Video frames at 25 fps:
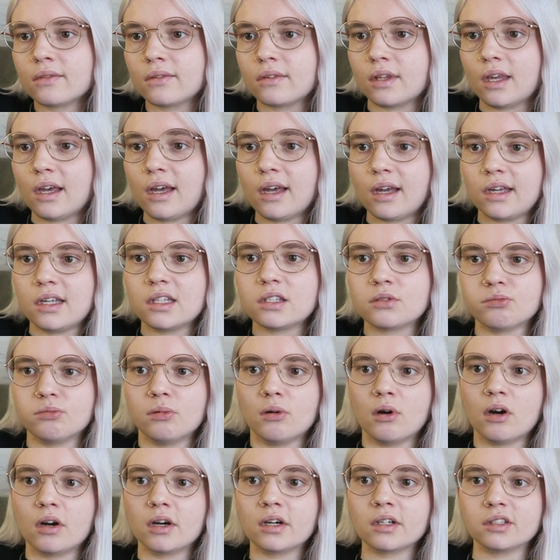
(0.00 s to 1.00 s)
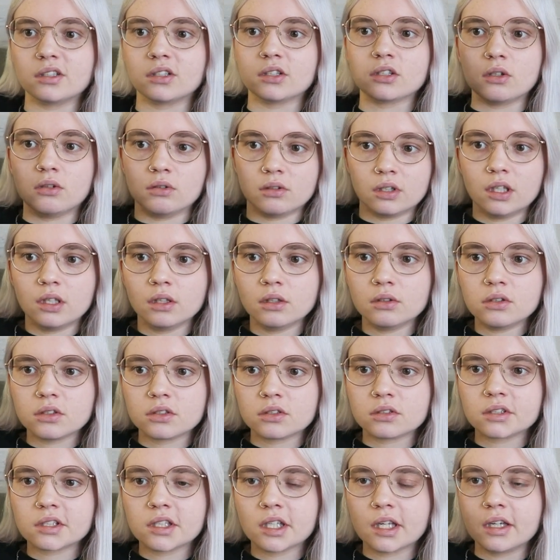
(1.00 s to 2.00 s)
yeah, it's war, there's only
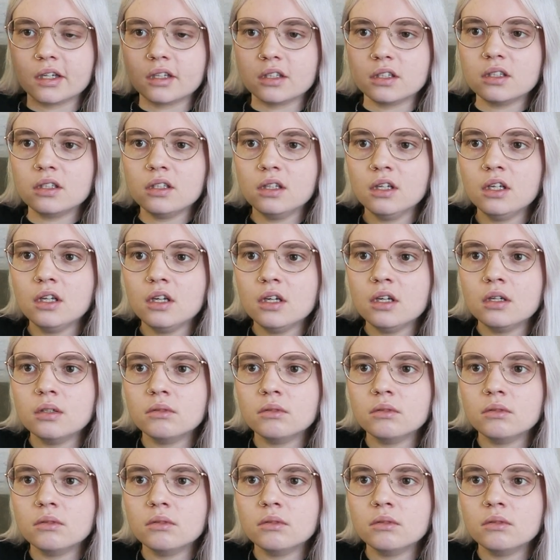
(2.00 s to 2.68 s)
losers here.